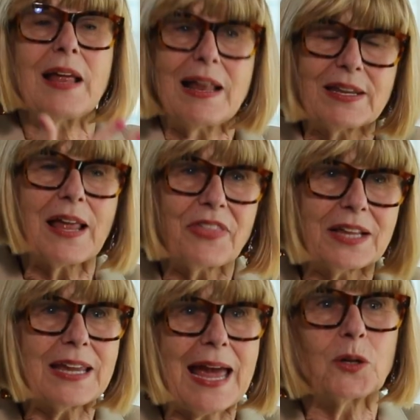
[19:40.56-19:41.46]
And I
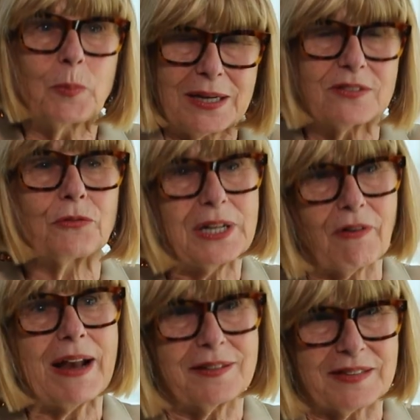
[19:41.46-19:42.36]
think the ALP is a really
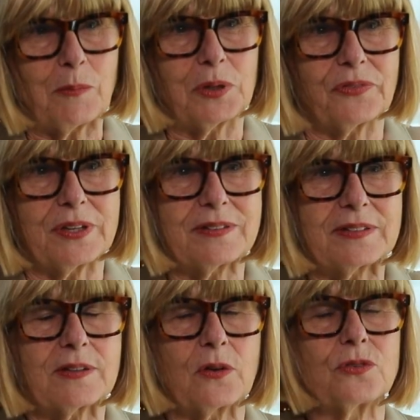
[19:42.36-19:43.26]
great example of this.
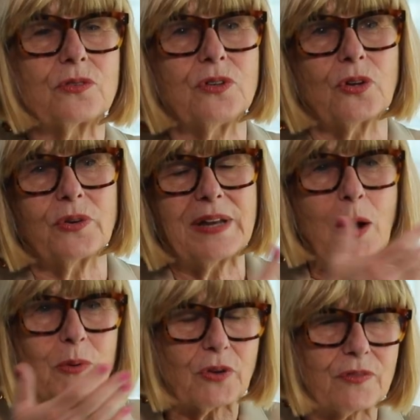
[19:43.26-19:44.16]
So,
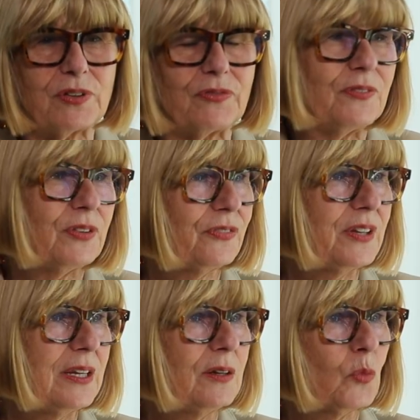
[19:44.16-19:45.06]
now we've got
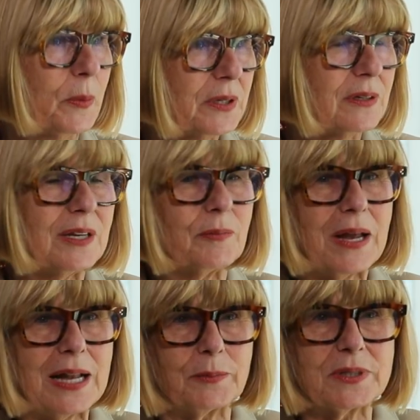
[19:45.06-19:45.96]
50-50 women in
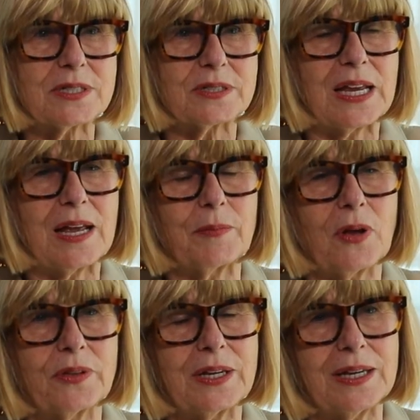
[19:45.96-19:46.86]
Parliament,
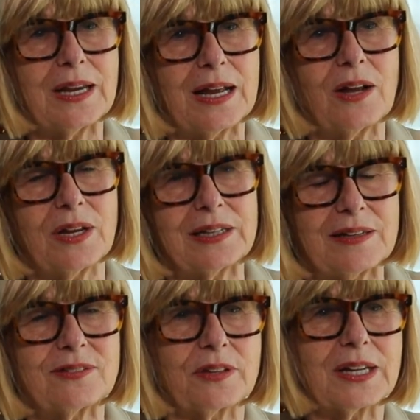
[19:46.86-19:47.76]
at
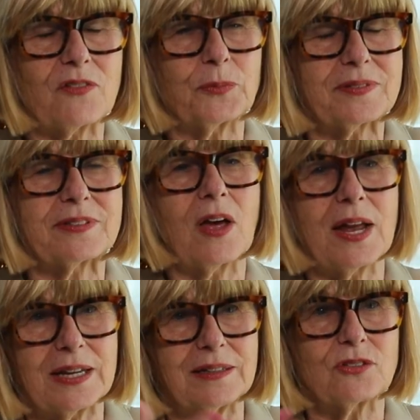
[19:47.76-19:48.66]
least on the government
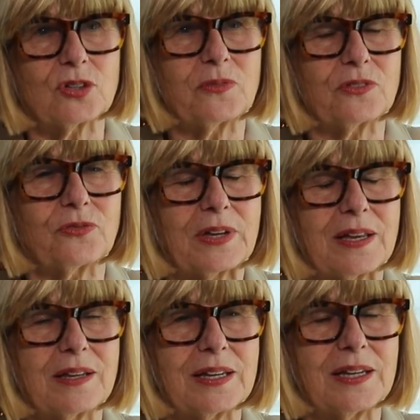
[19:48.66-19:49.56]
side, and in terms of
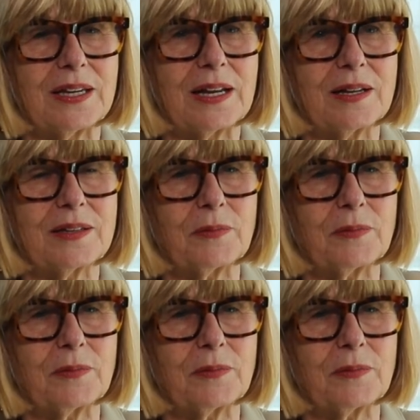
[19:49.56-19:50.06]
the